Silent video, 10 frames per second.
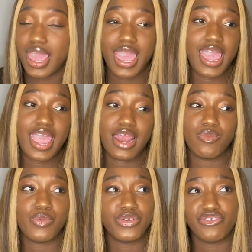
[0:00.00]
and we
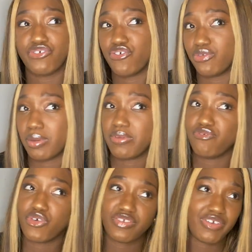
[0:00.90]
were on the phone for maybe
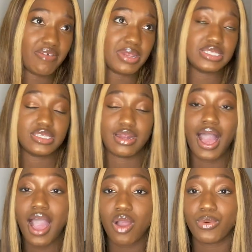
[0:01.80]
45 minutes to an
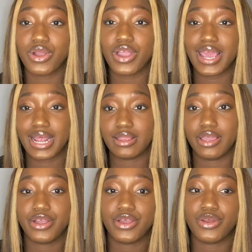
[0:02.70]
hour, and I let
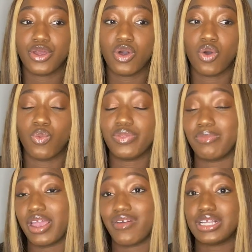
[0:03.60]
her know what
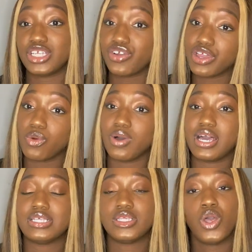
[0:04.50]
my criteria
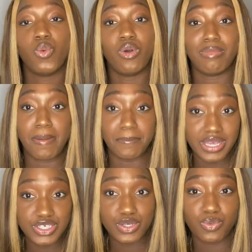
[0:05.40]
was, what my
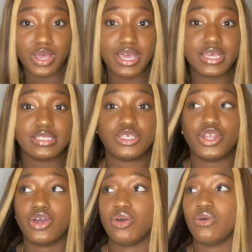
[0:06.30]
budget was, you
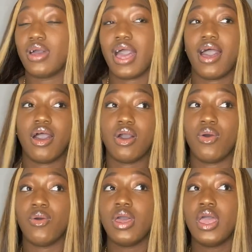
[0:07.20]
know, how,